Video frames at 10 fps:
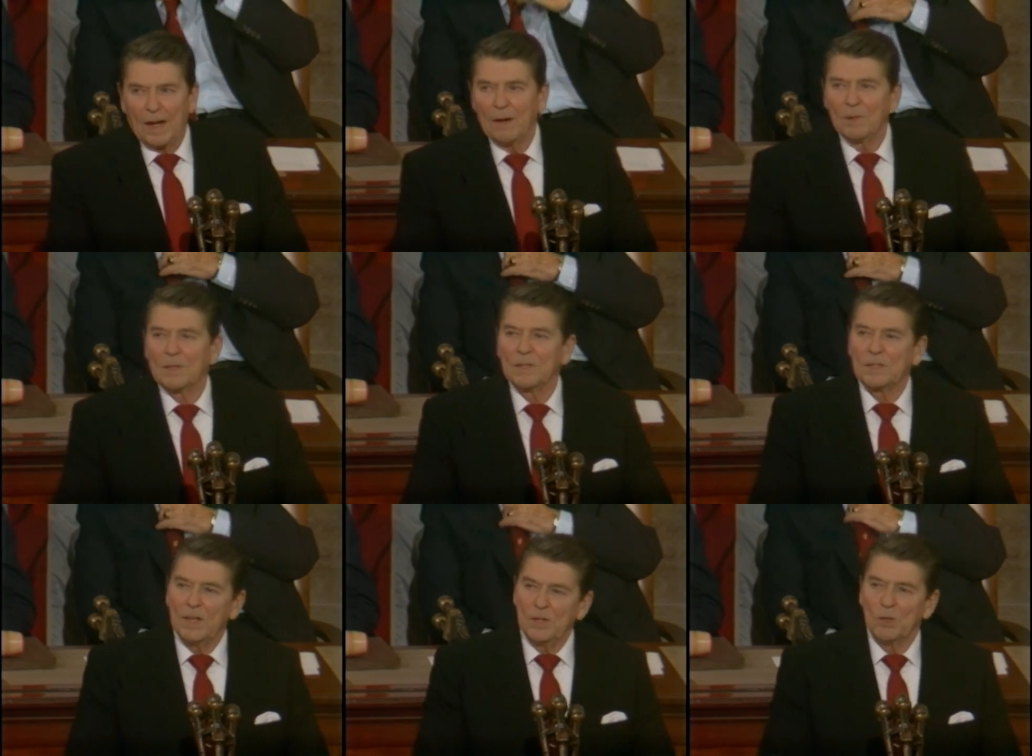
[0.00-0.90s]
I will
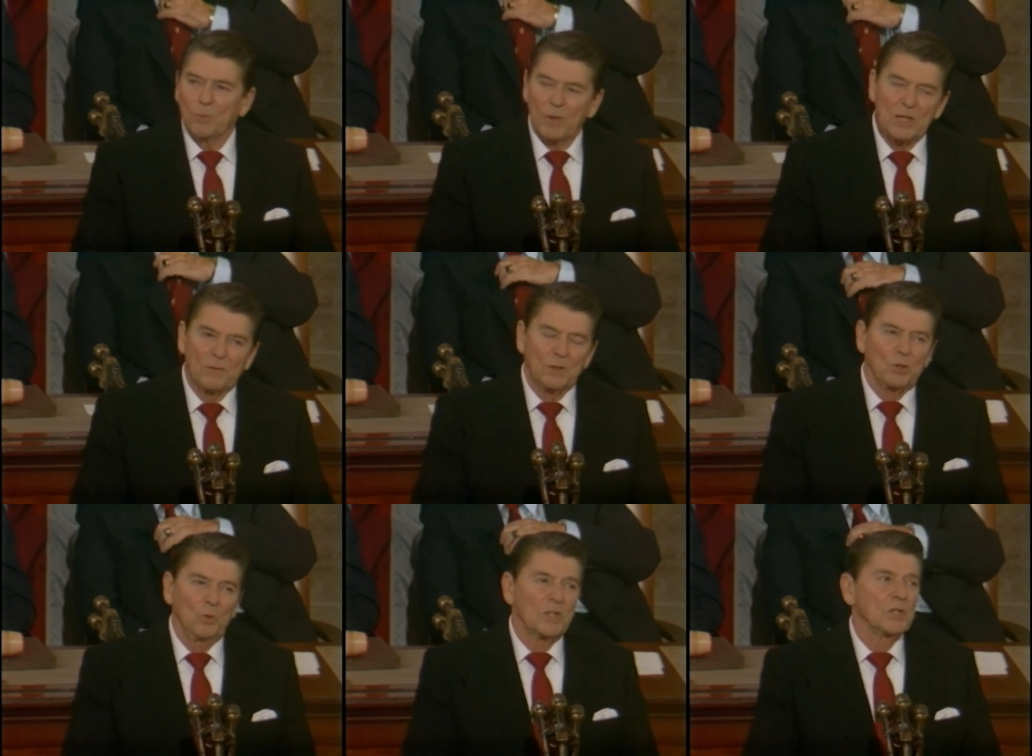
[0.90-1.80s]
continue to press for
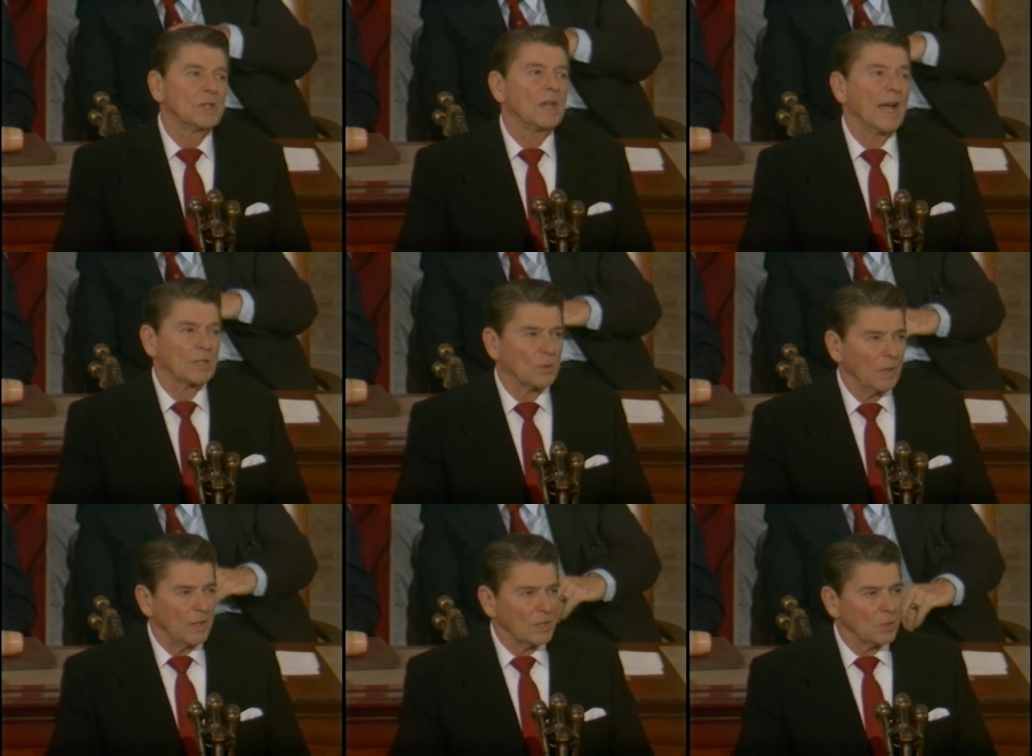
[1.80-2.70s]
tuition tax
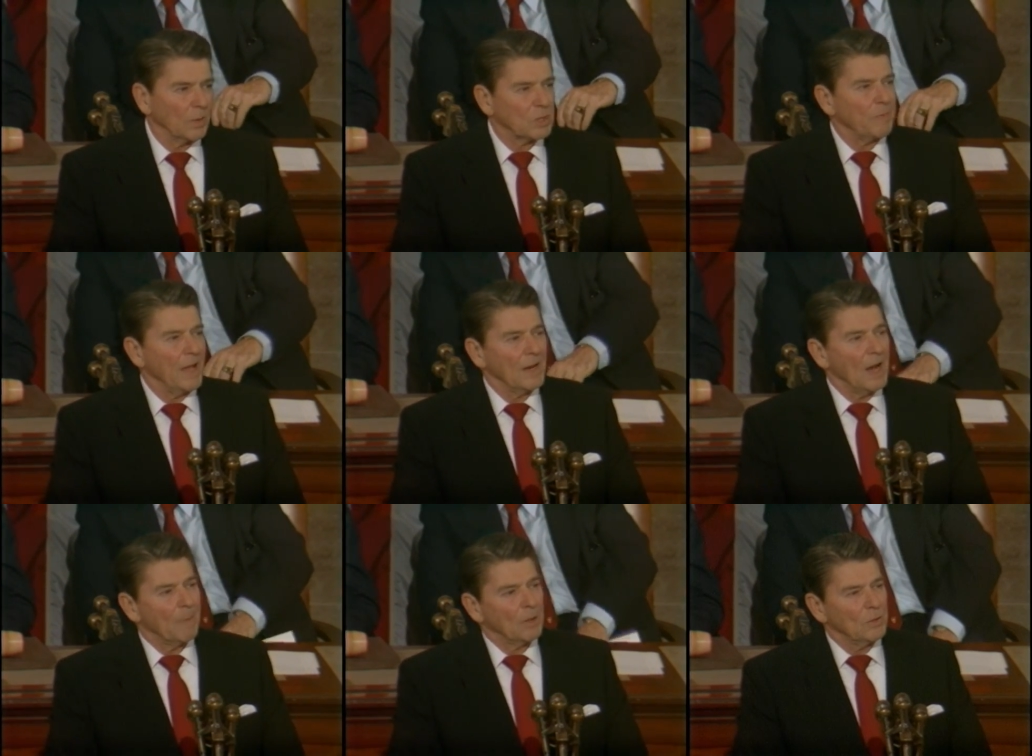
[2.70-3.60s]
credits to expand
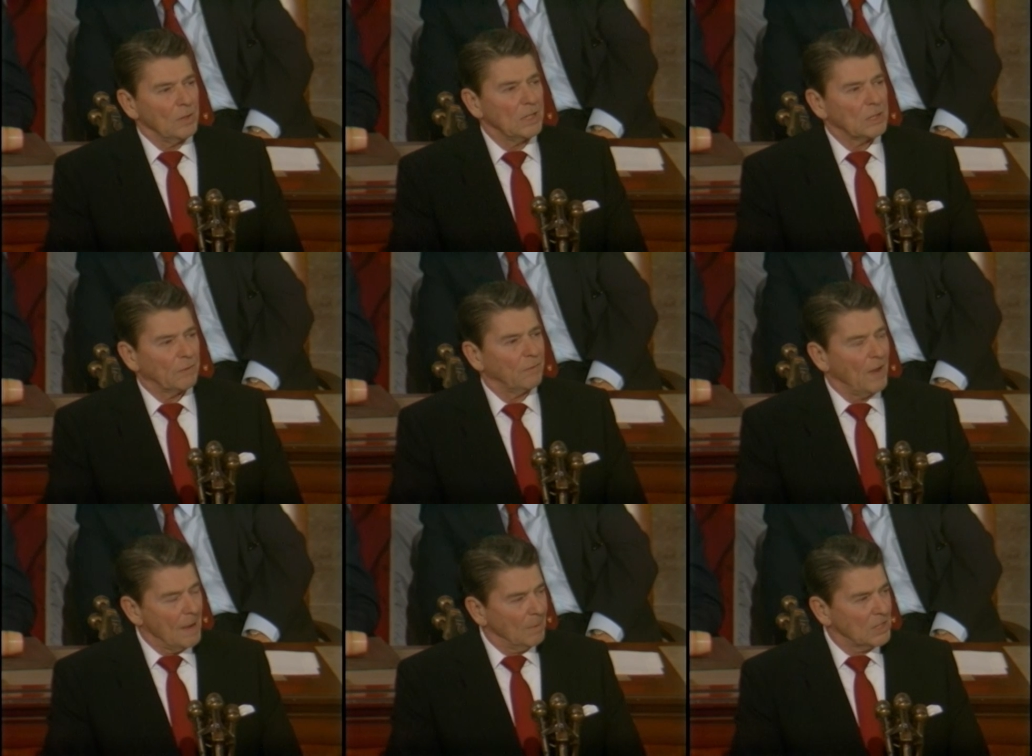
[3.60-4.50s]
opportunities for
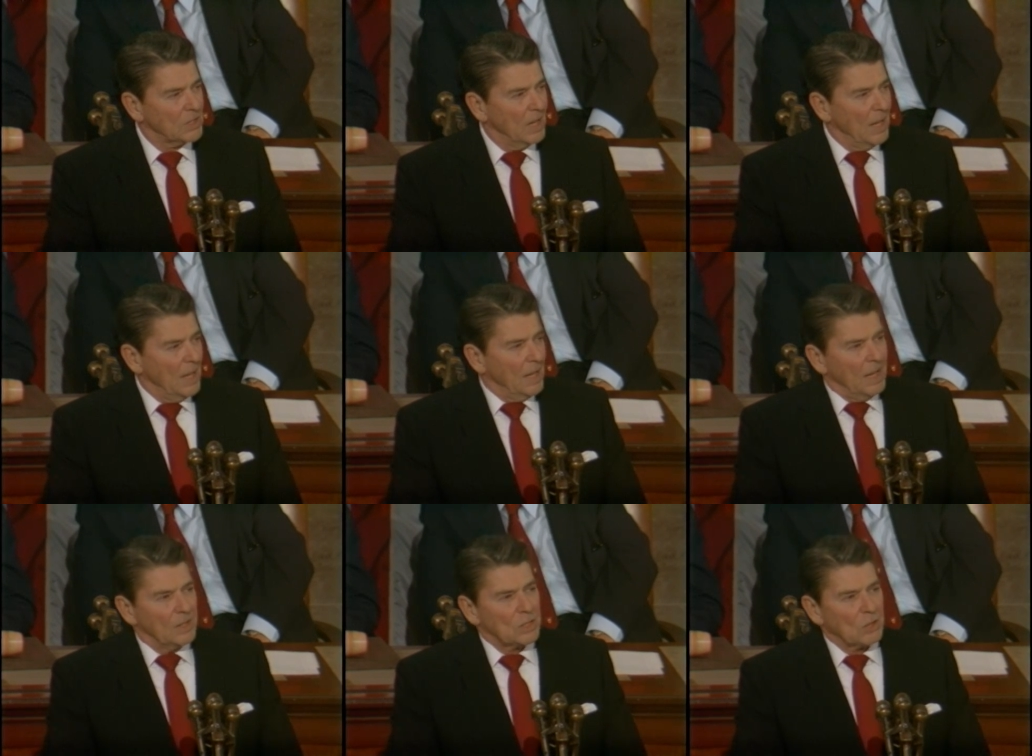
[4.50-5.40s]
families
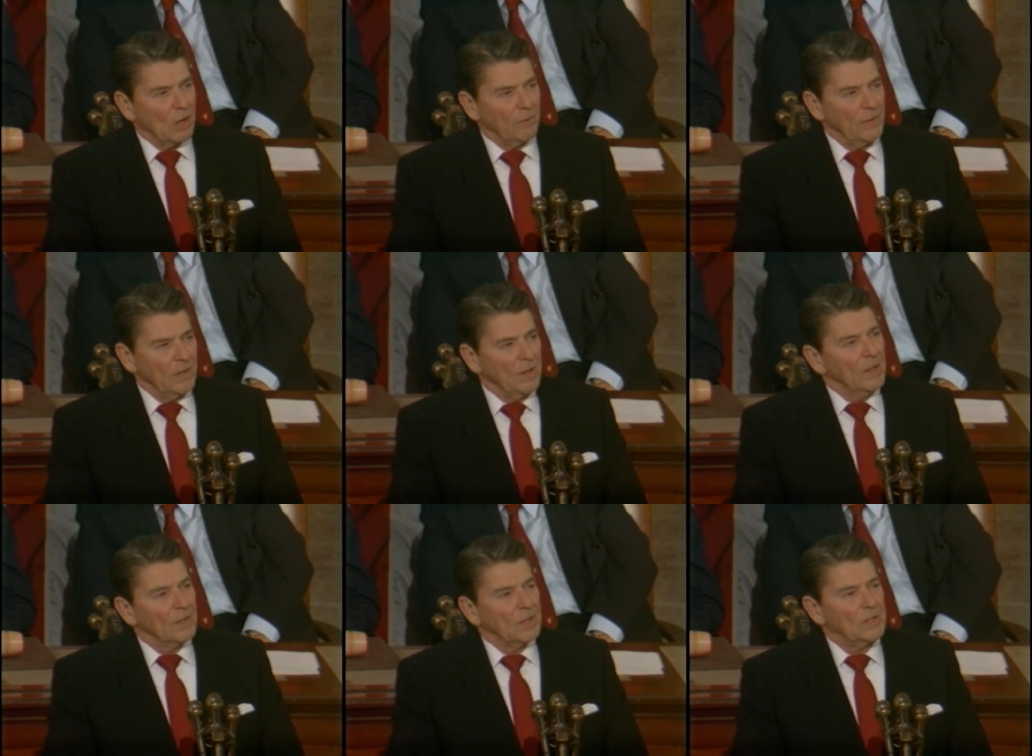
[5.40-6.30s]
and to soften
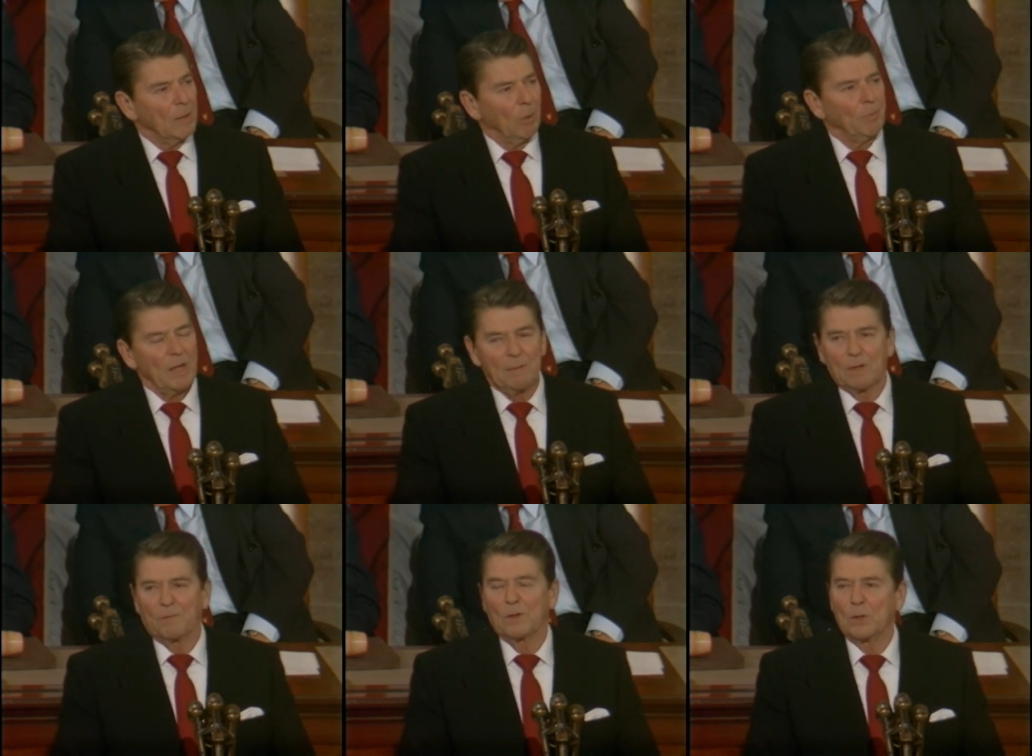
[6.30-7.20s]
the double
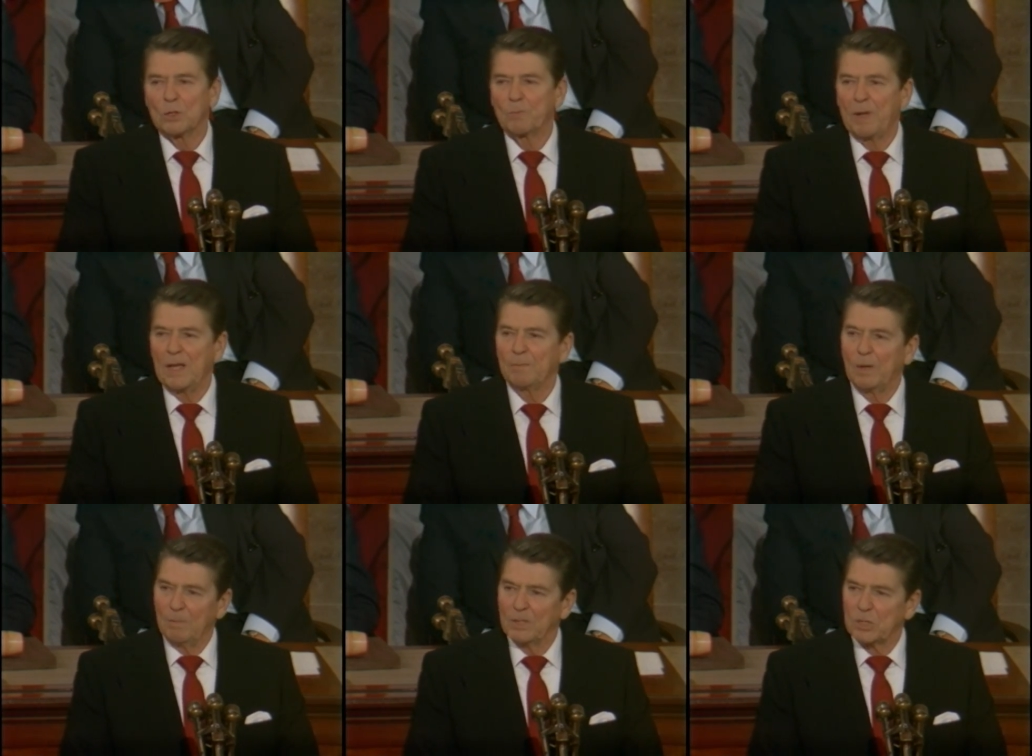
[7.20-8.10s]
payment for those paying
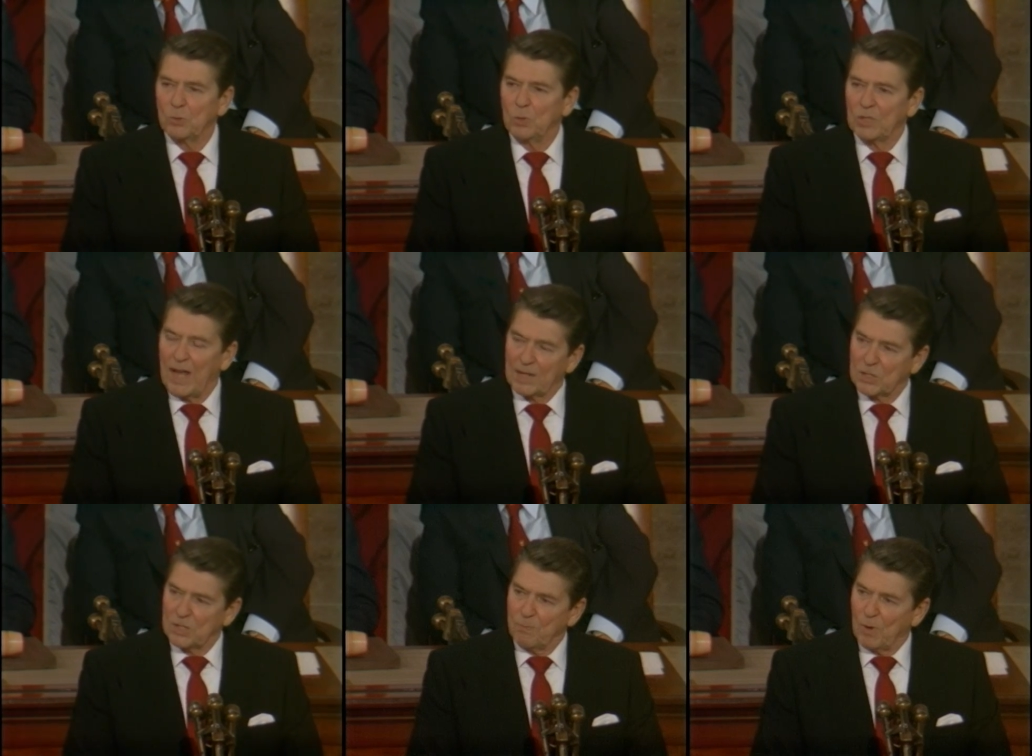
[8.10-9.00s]
public school
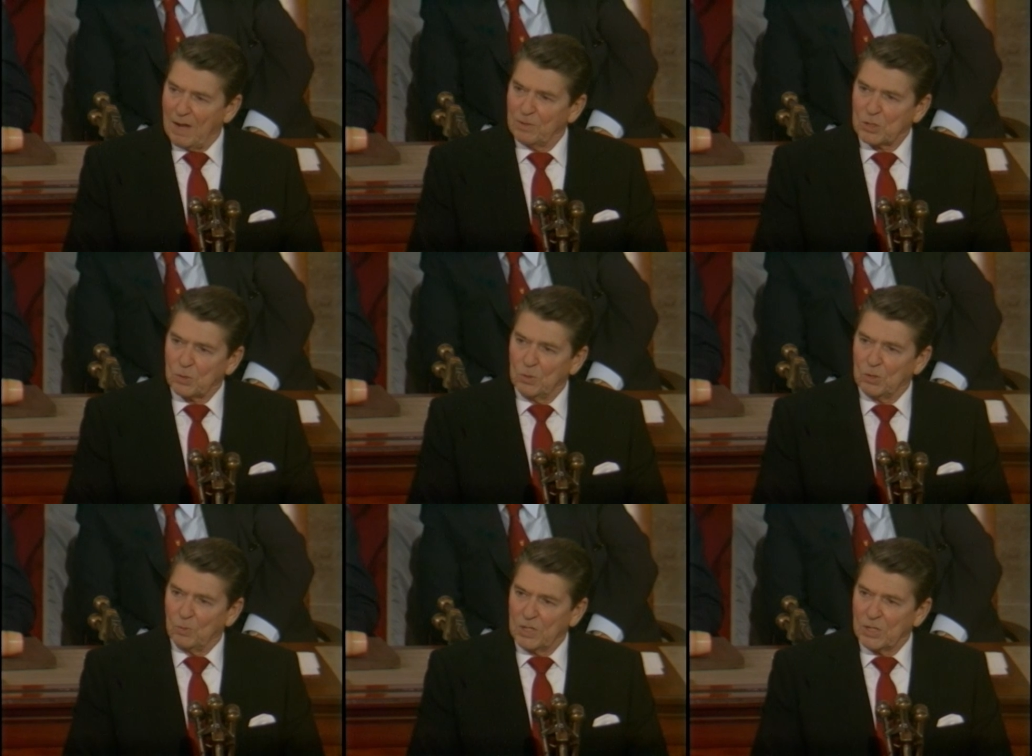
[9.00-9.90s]
taxes and private school
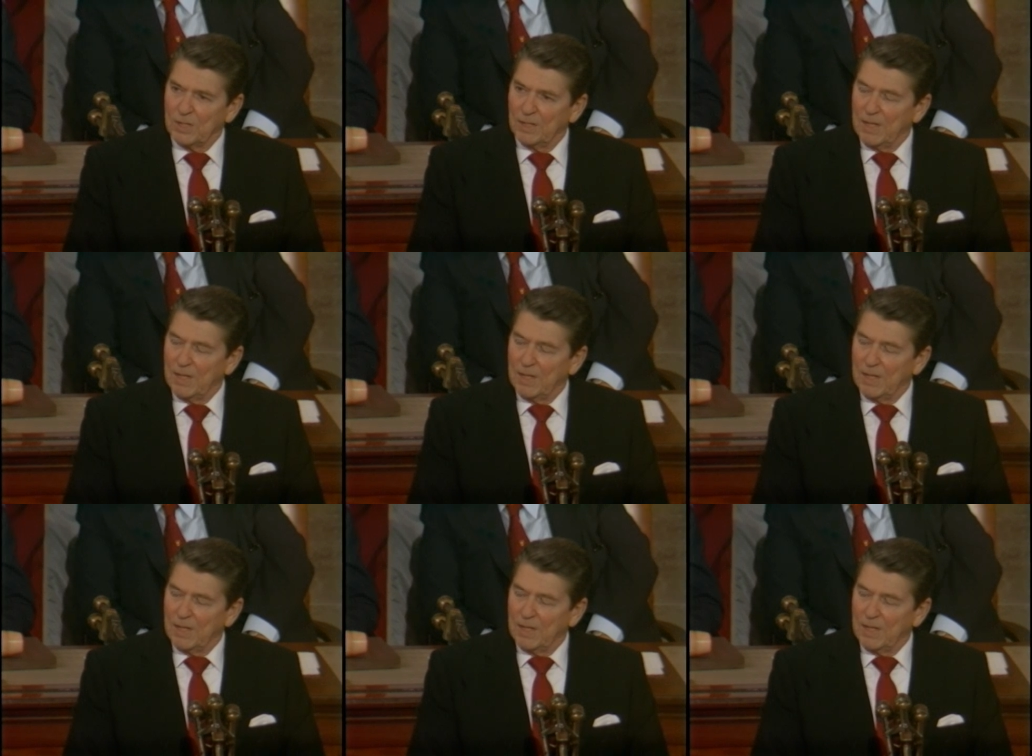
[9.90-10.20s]
tuition.